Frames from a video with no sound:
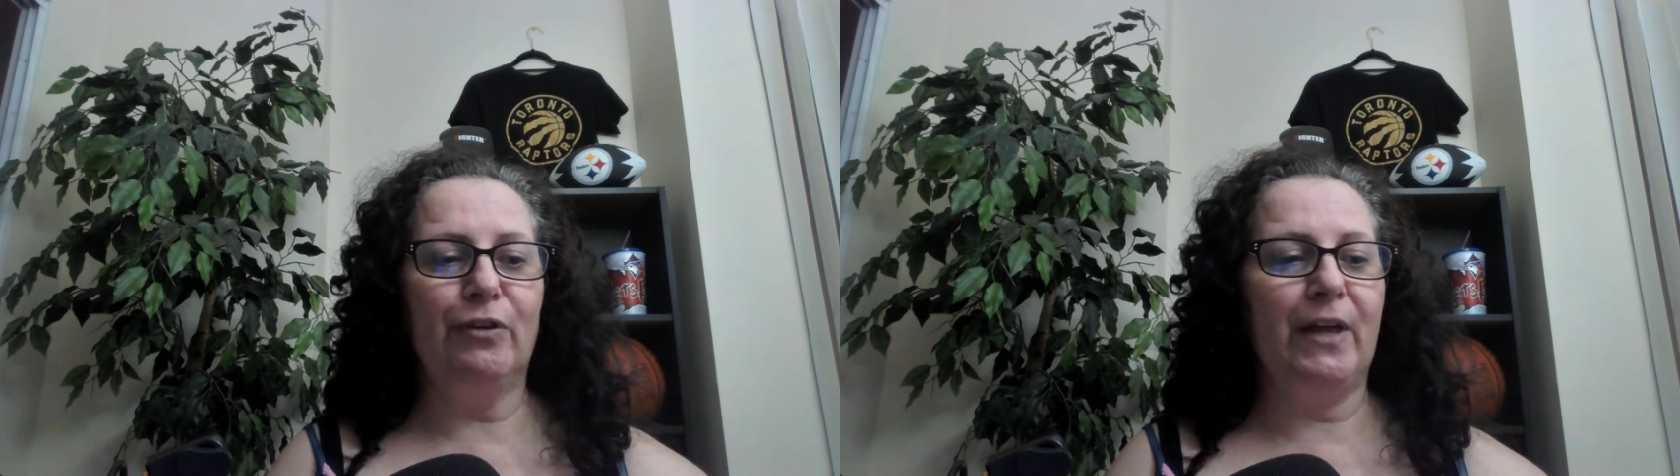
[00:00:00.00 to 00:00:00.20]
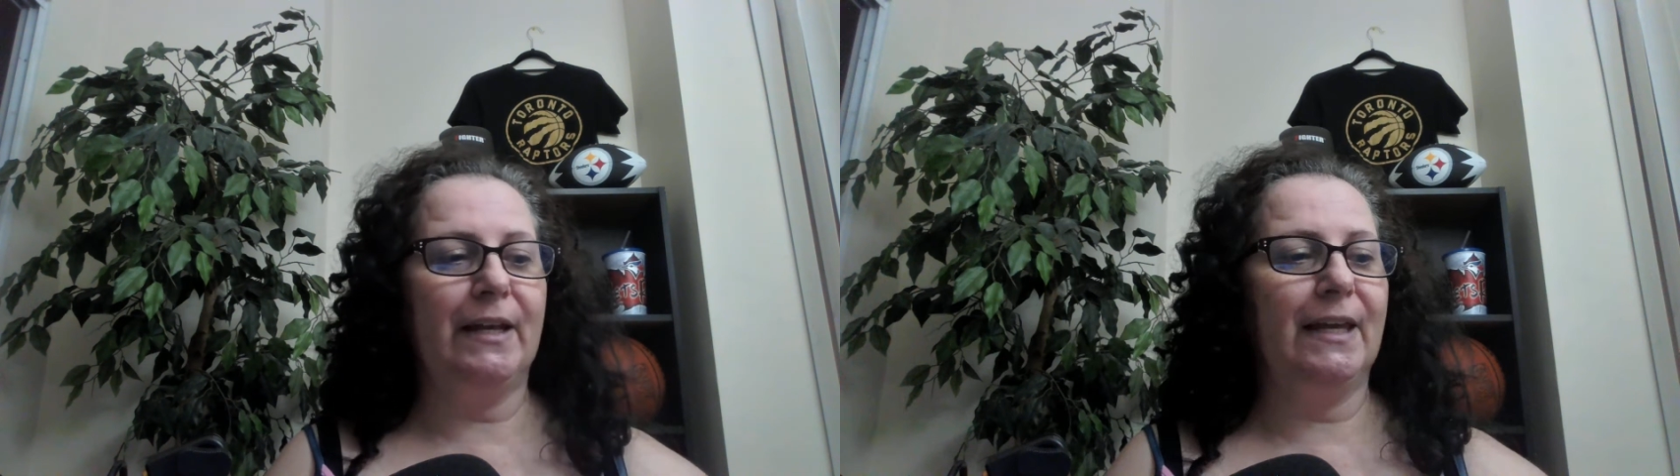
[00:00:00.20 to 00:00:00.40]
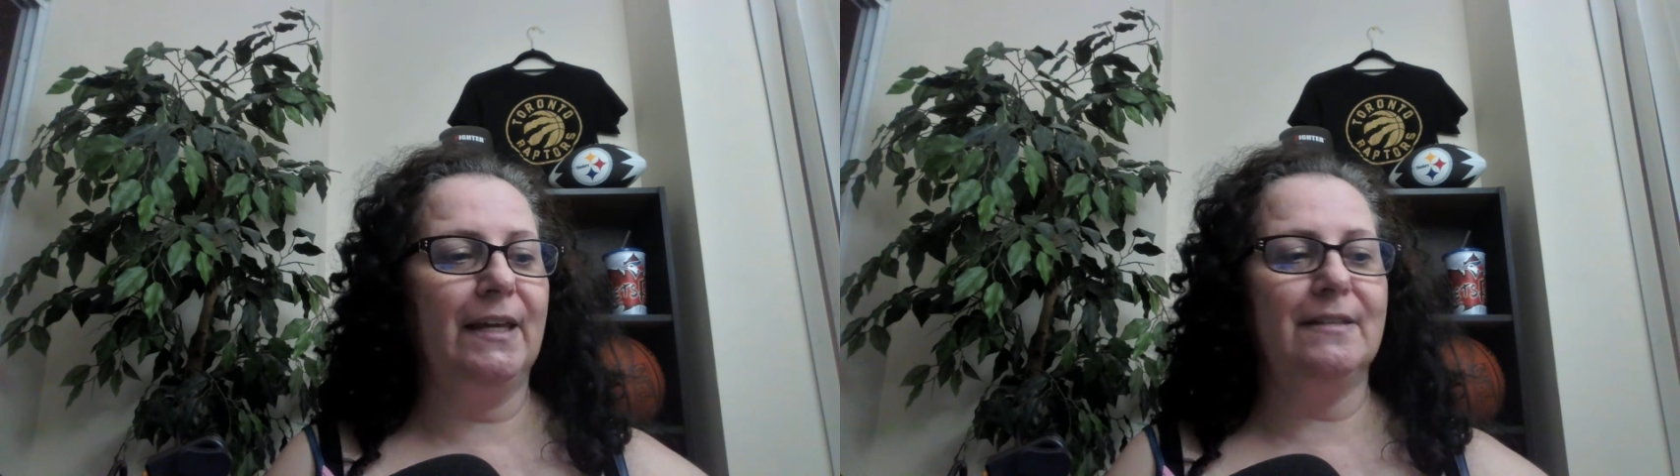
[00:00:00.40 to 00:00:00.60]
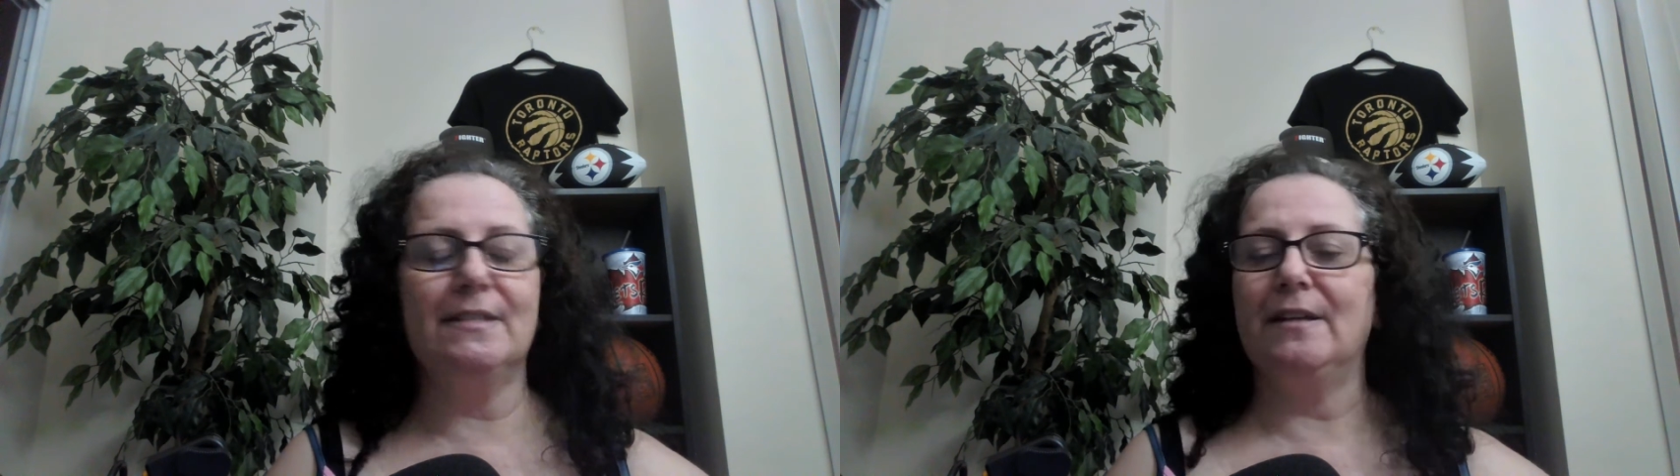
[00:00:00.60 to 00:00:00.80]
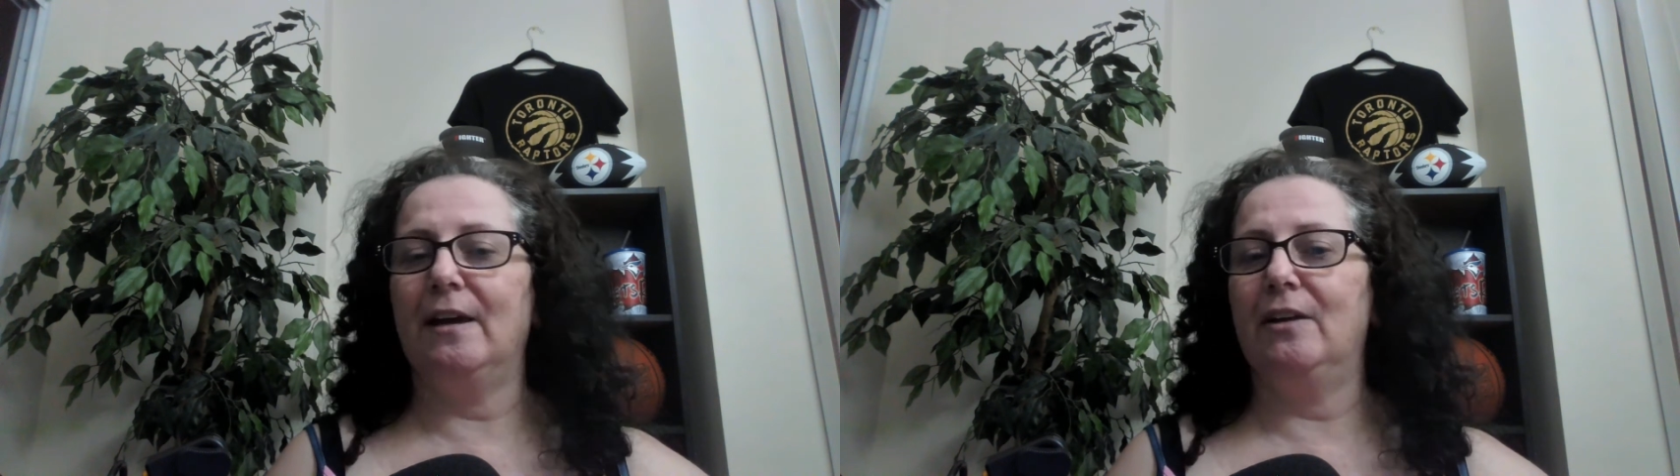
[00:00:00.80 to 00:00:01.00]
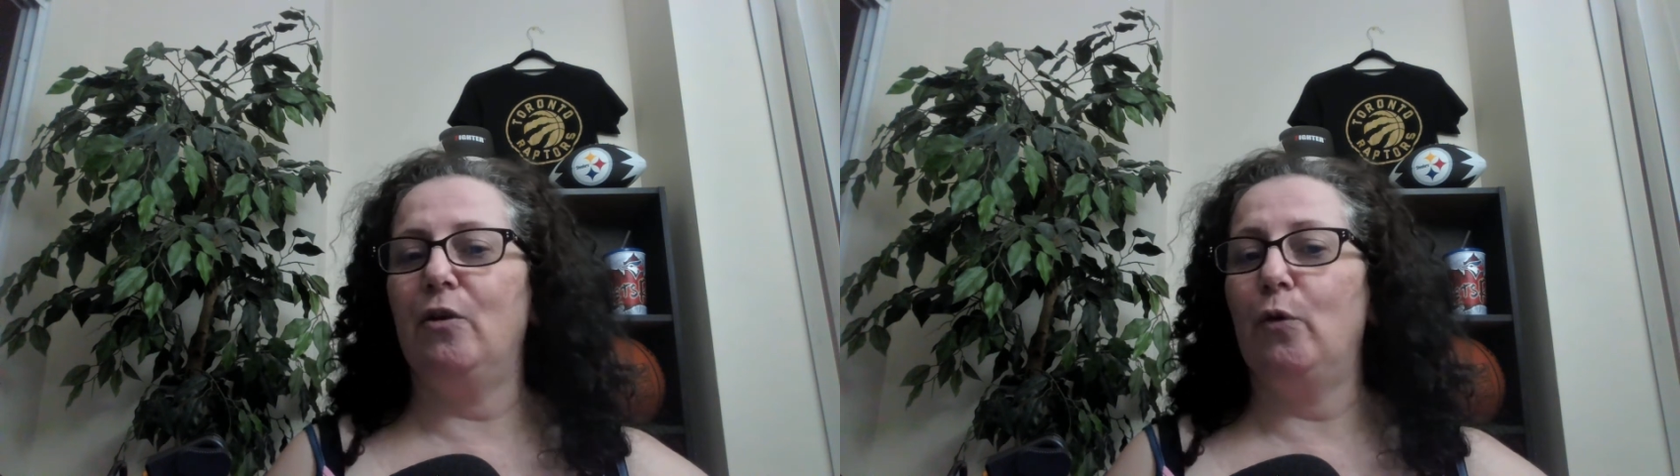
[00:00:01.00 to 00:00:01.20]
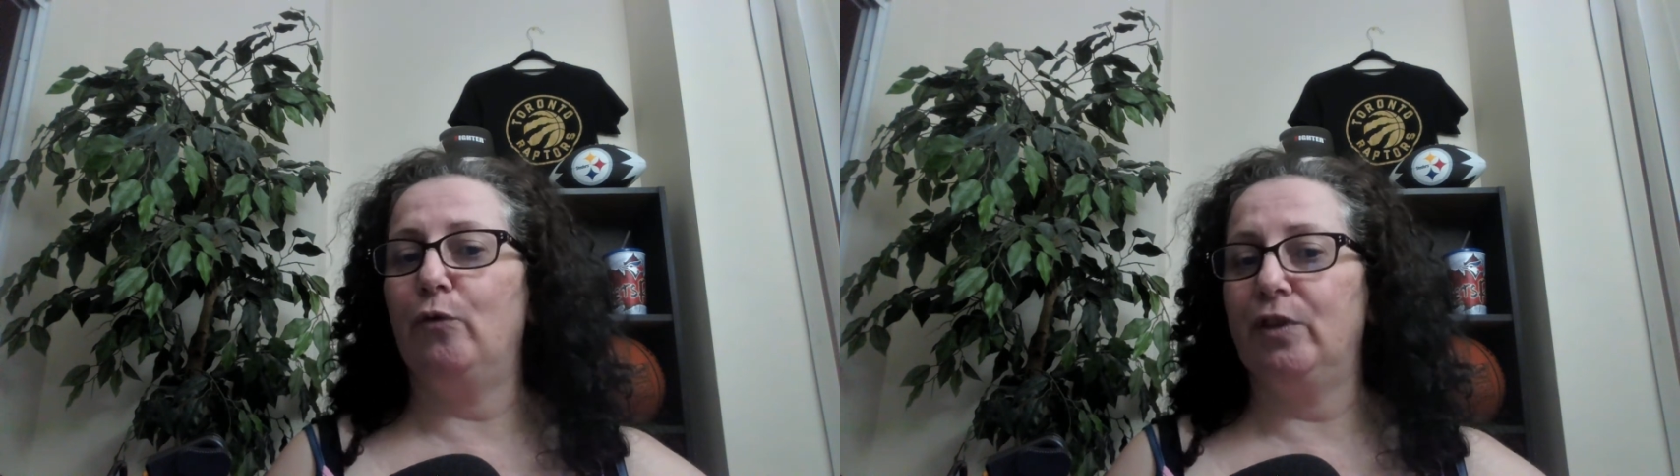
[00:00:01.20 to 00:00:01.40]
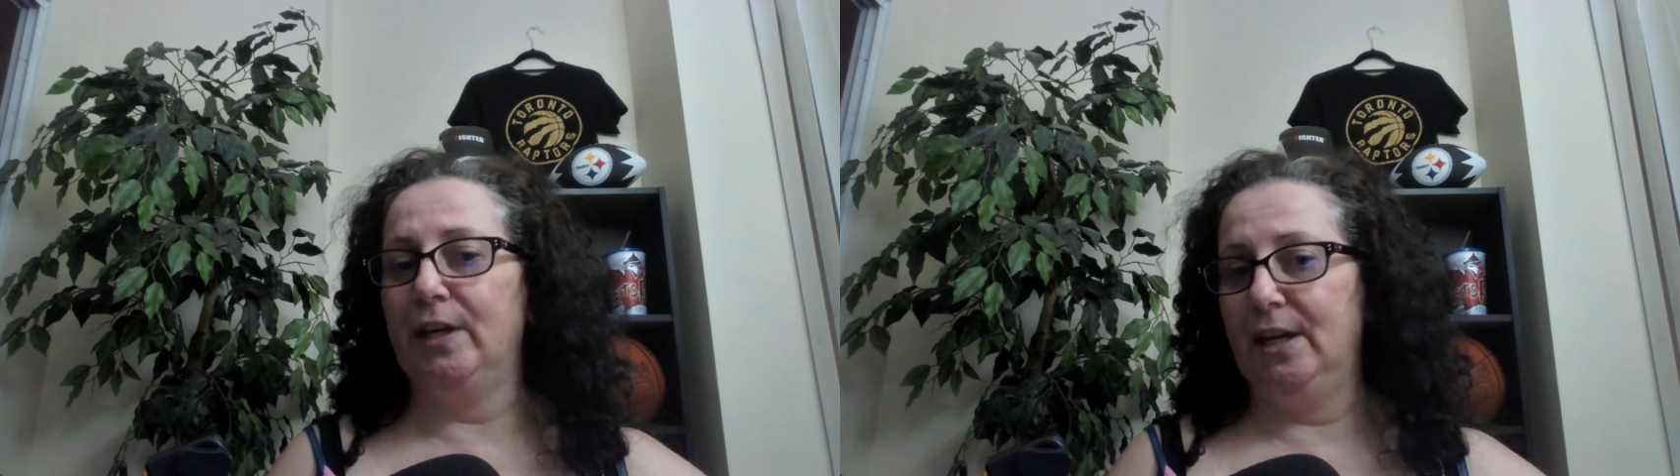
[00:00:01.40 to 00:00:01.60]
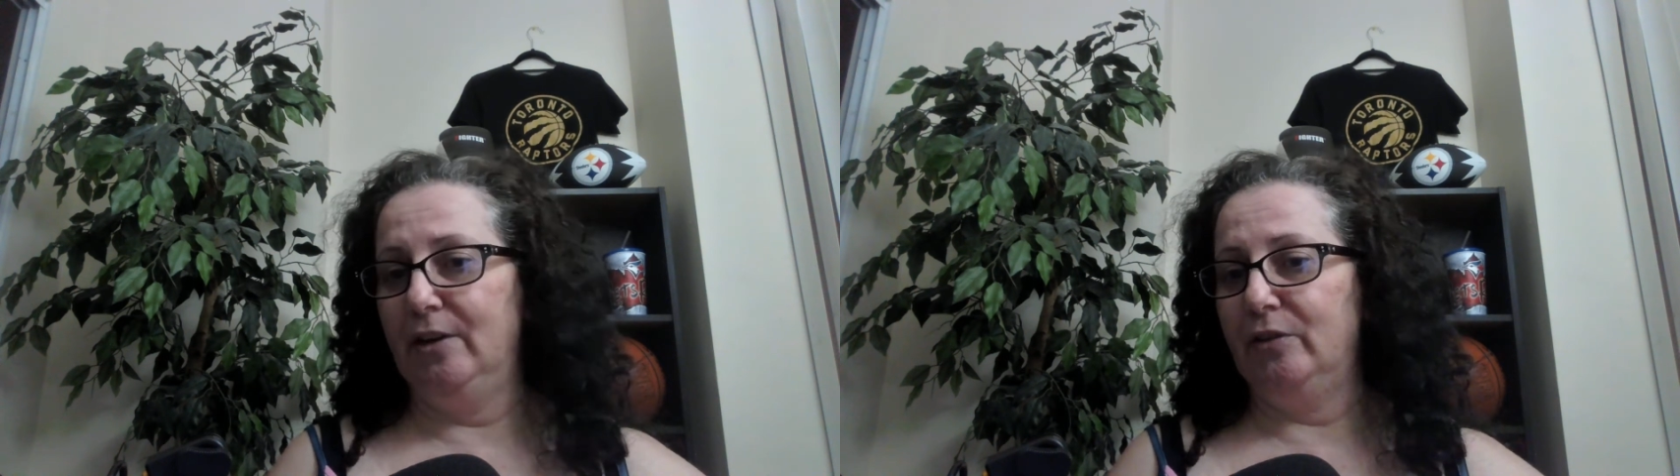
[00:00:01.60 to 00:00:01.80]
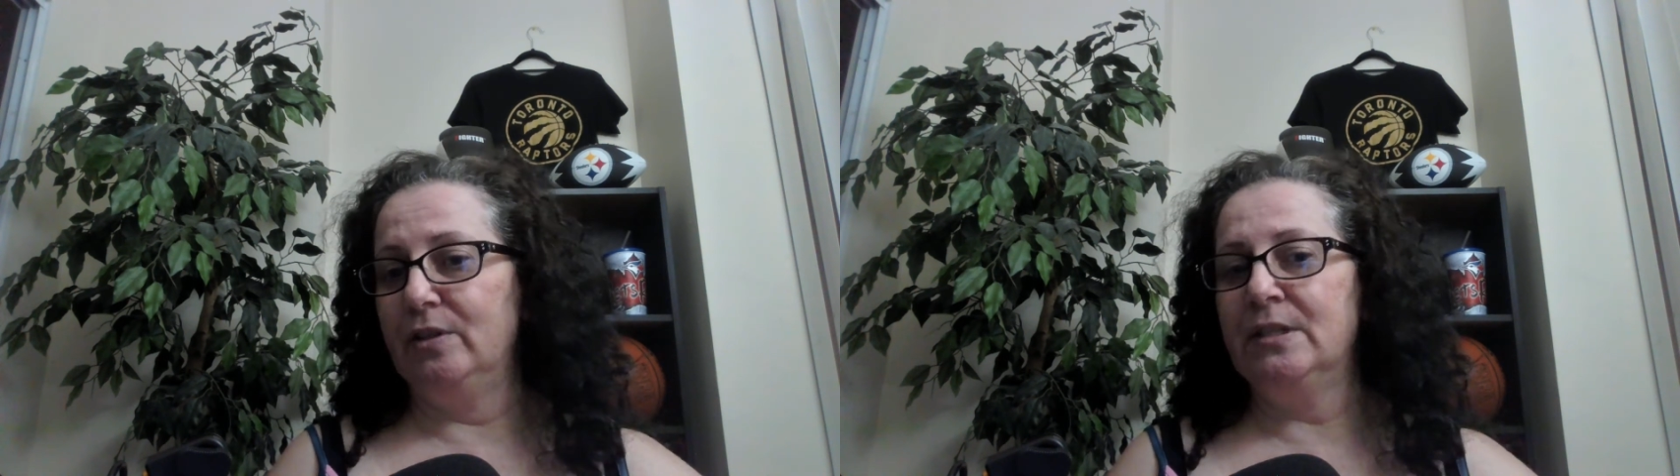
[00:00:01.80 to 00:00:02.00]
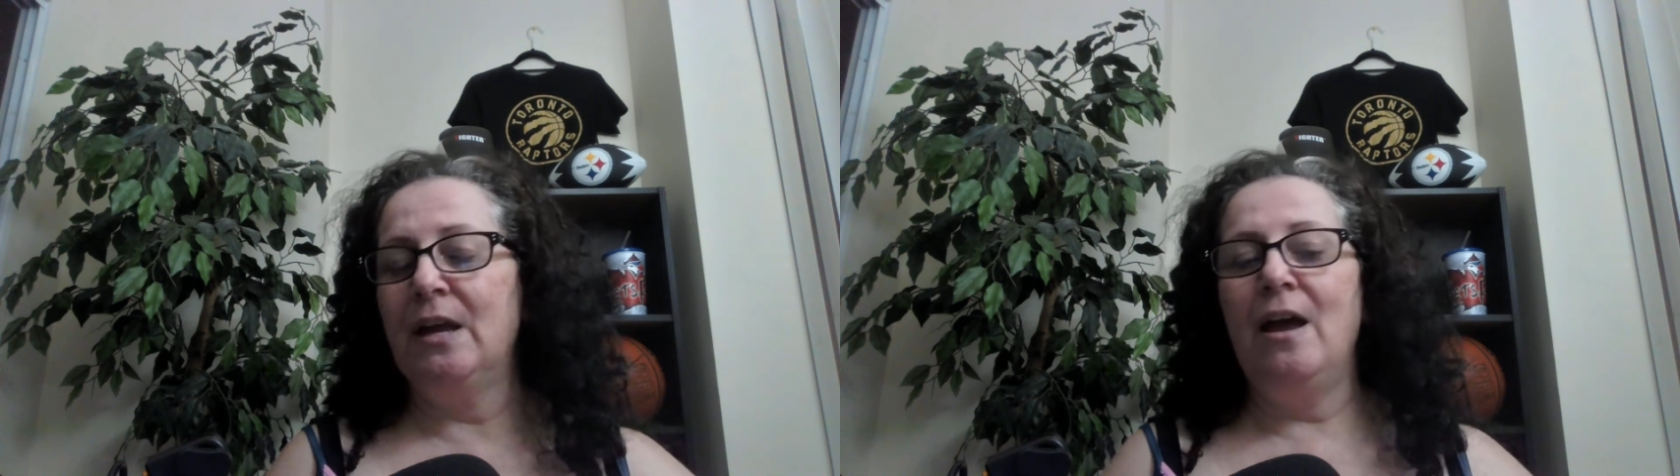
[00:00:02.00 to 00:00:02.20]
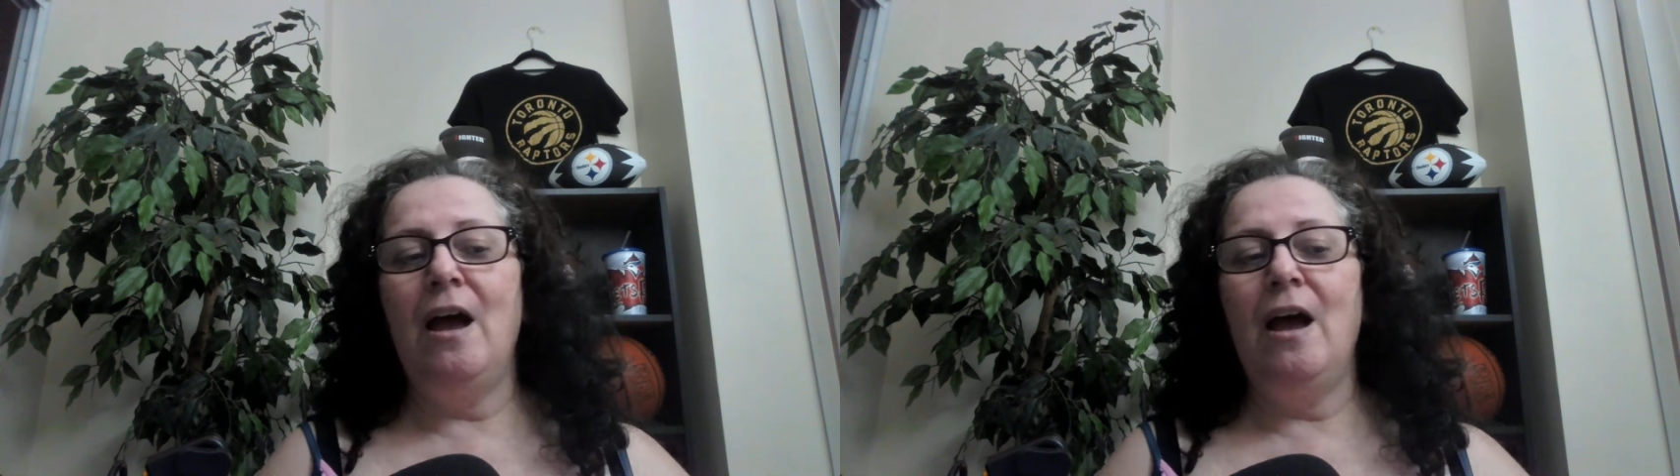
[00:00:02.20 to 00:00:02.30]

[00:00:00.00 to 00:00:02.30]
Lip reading: that he has done over the years.